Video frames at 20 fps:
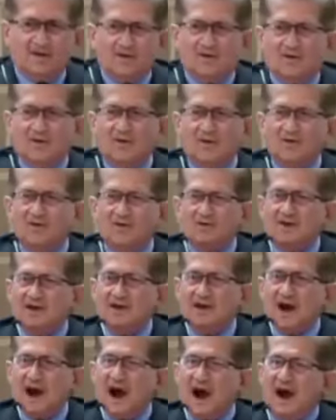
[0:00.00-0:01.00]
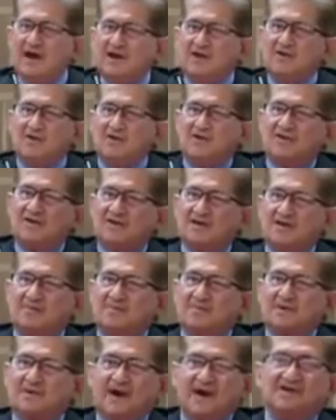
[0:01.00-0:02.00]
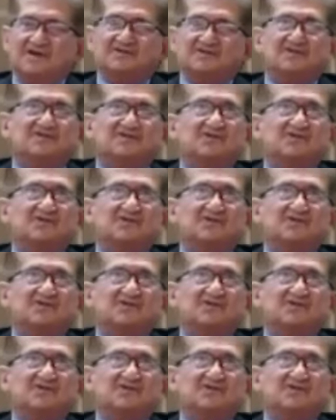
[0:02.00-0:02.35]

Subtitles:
well, what, I know the prayers is